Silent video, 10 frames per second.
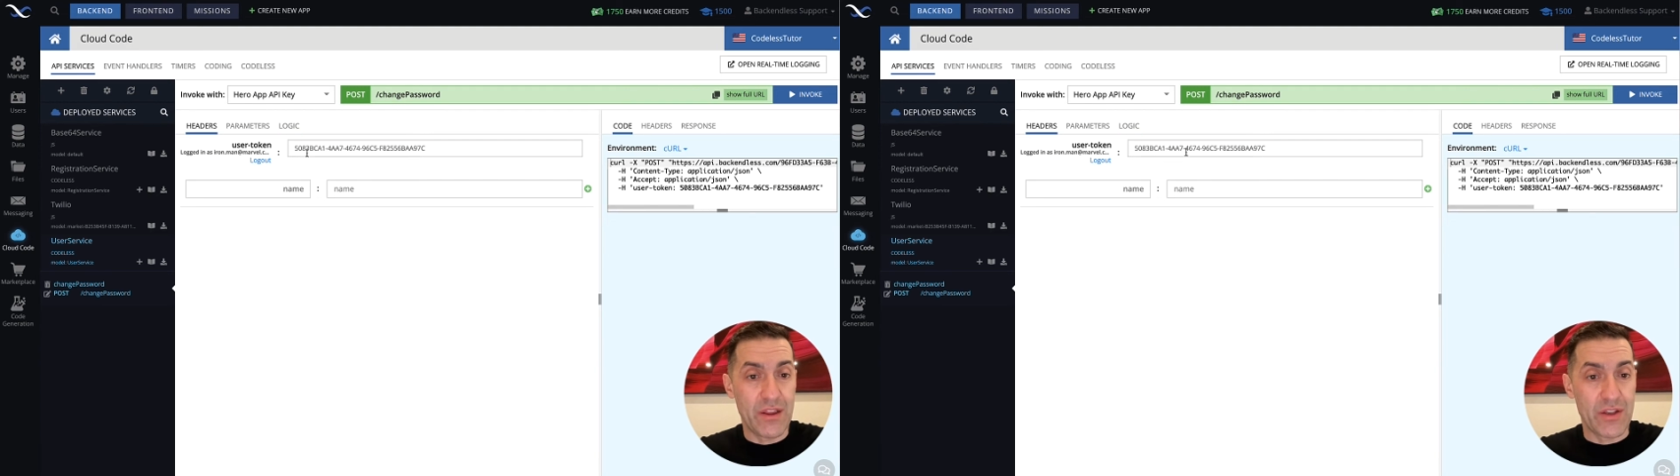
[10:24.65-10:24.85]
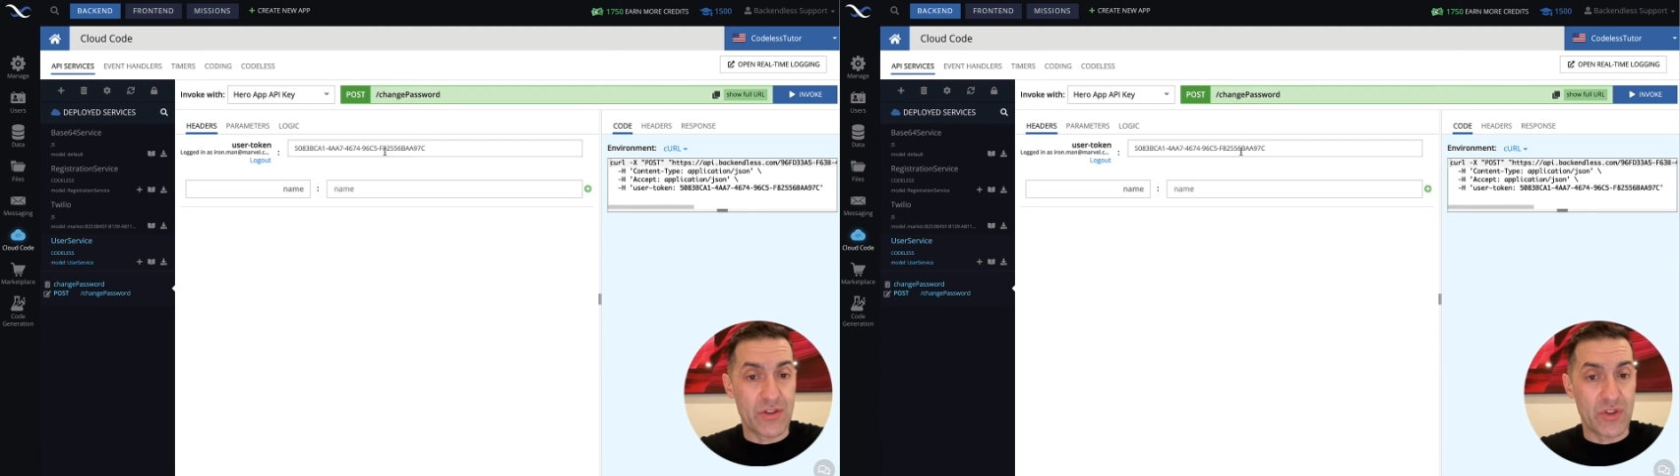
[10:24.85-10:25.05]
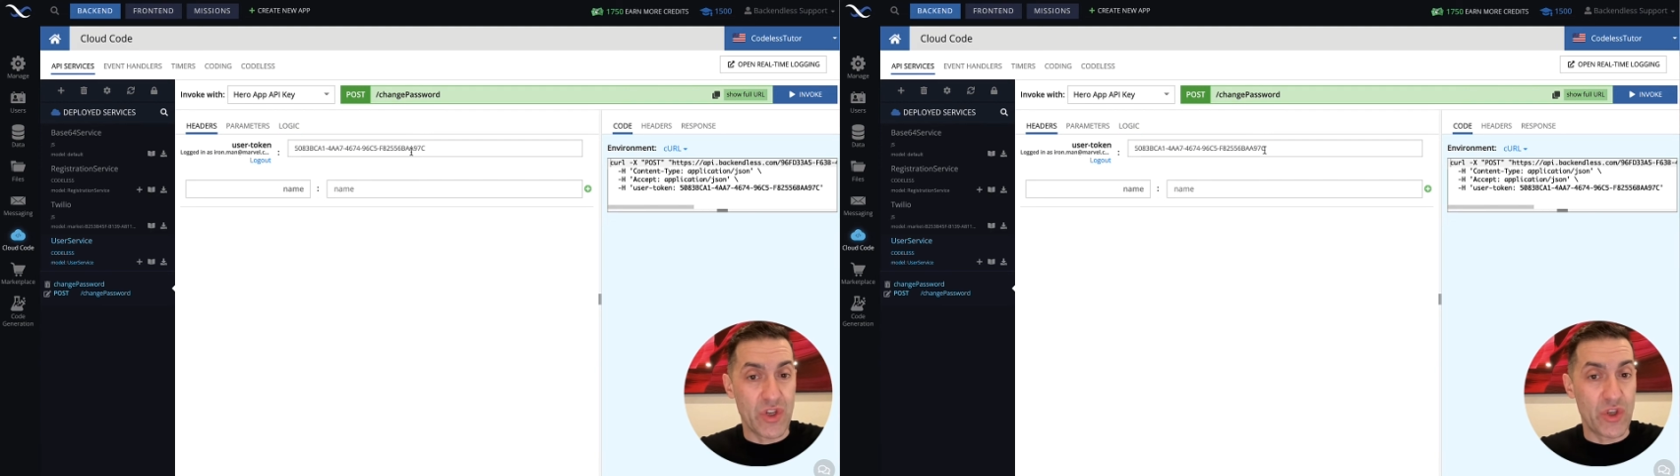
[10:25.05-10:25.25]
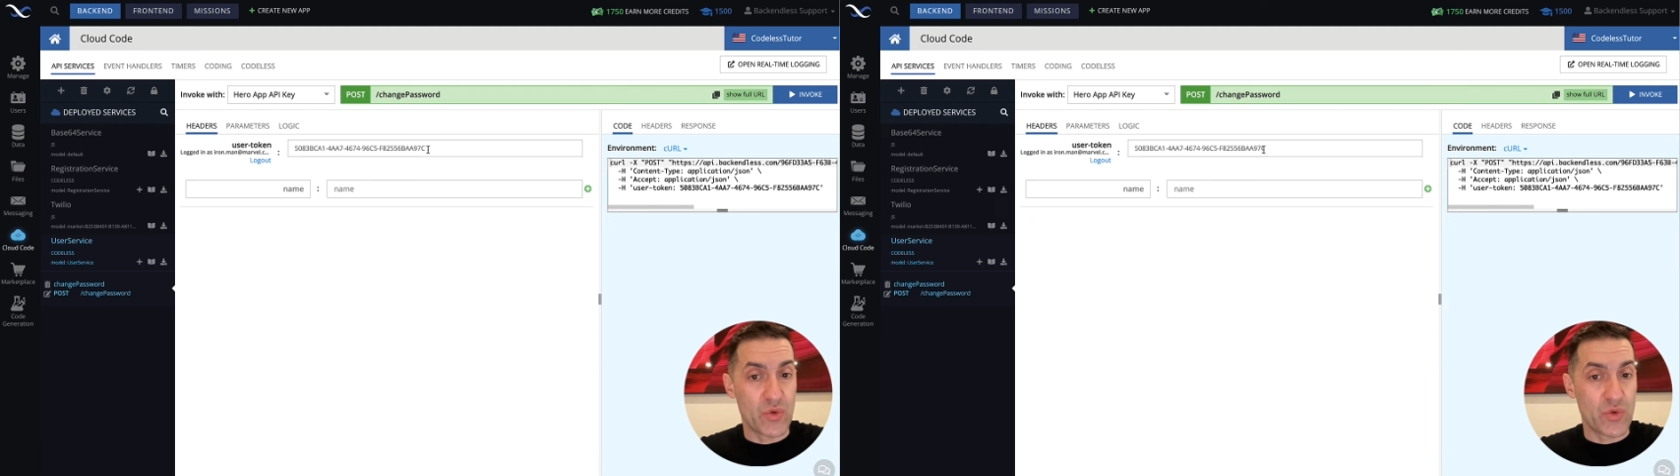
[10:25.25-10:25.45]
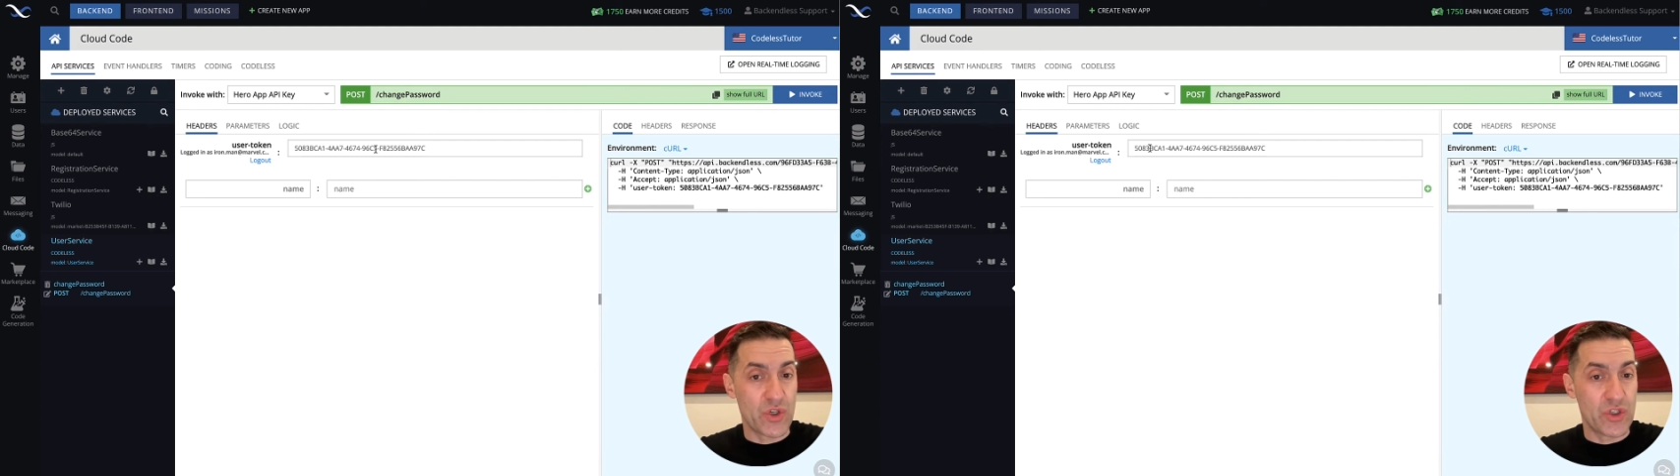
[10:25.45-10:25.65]
this is the
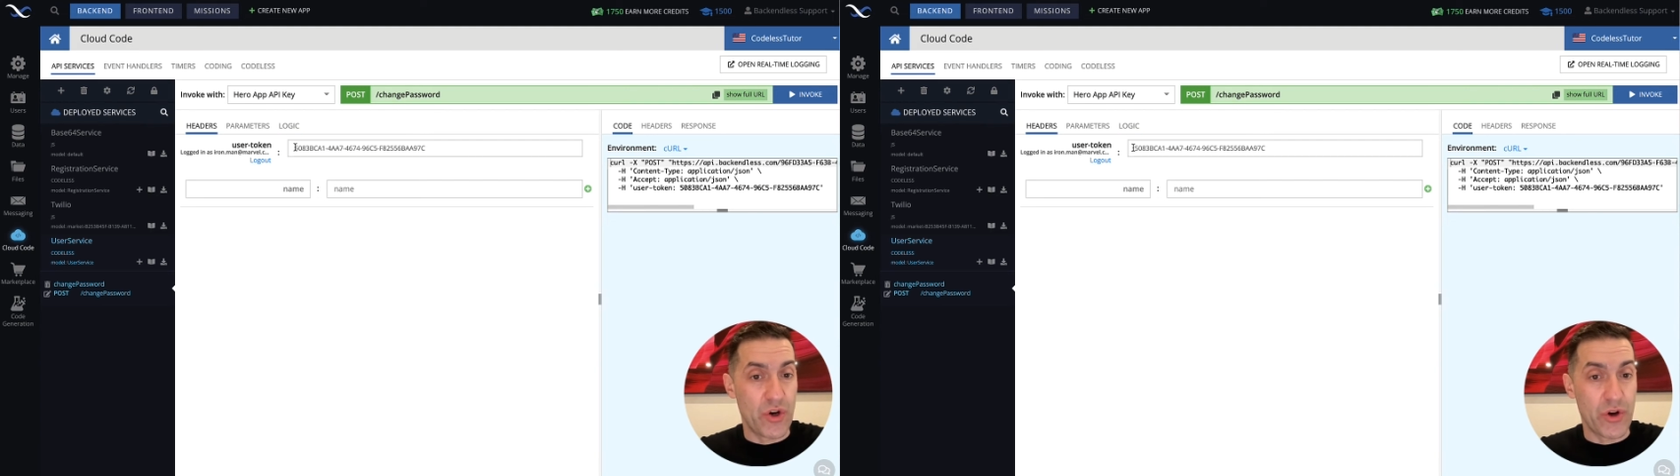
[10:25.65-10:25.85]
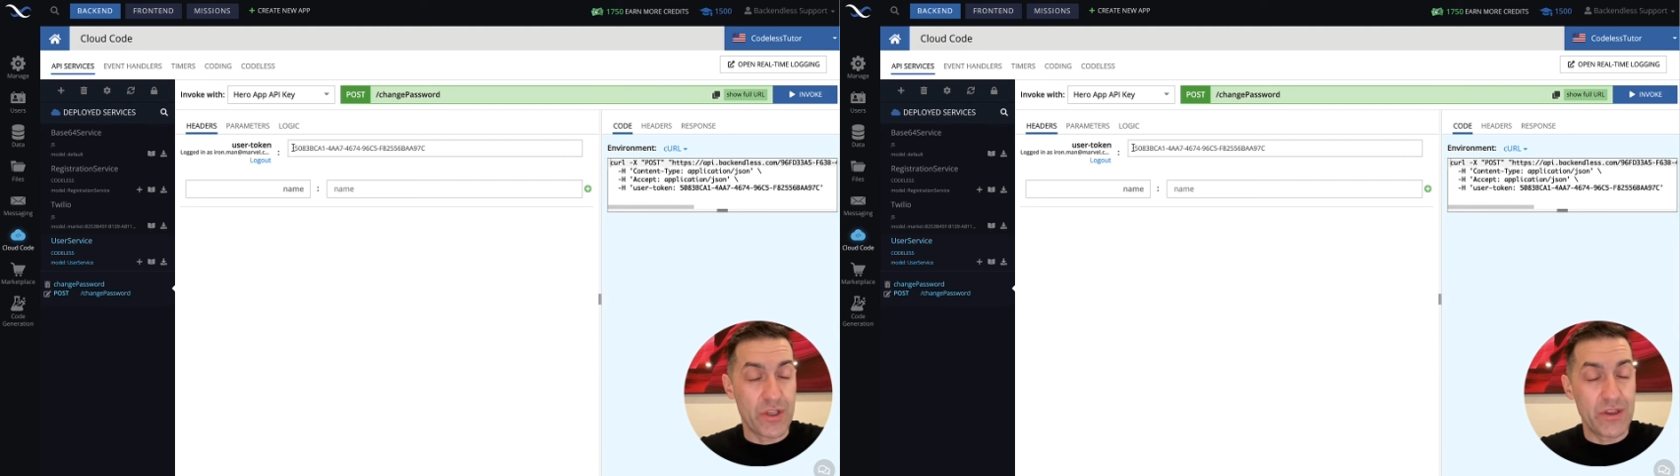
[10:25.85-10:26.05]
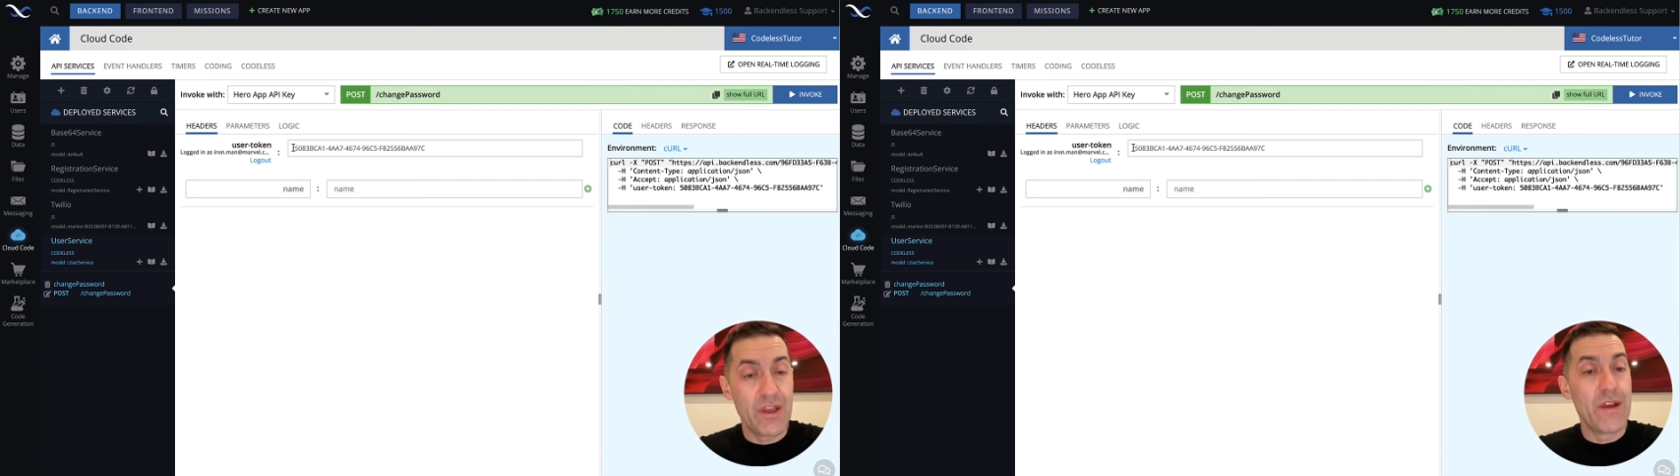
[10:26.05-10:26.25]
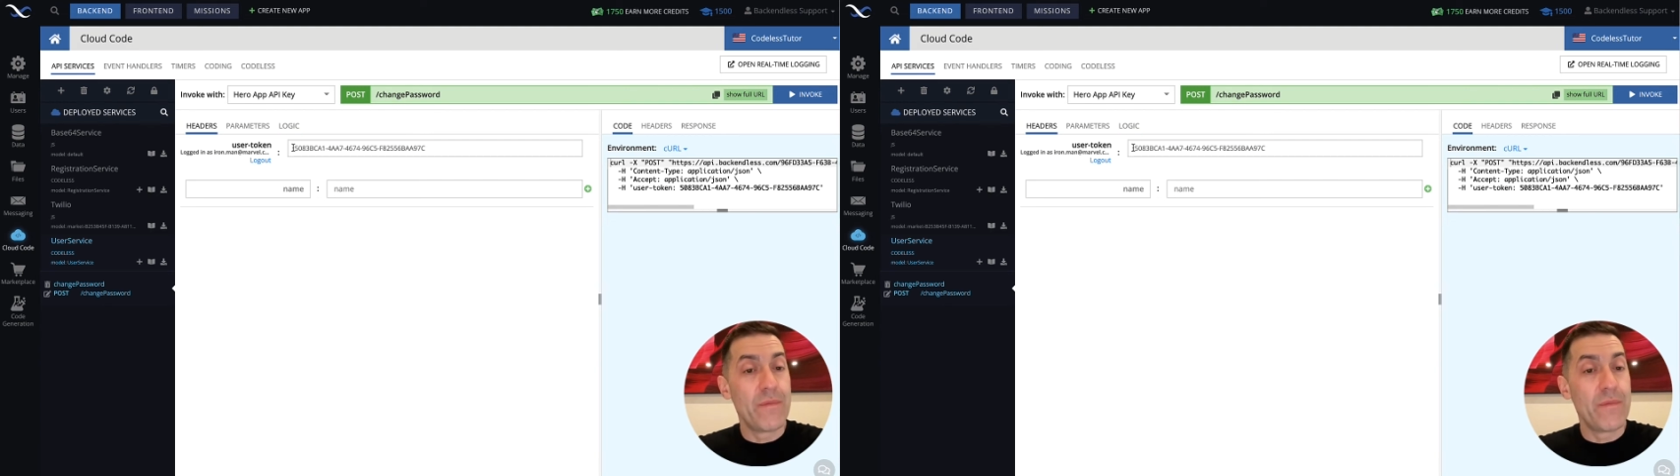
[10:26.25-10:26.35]
user token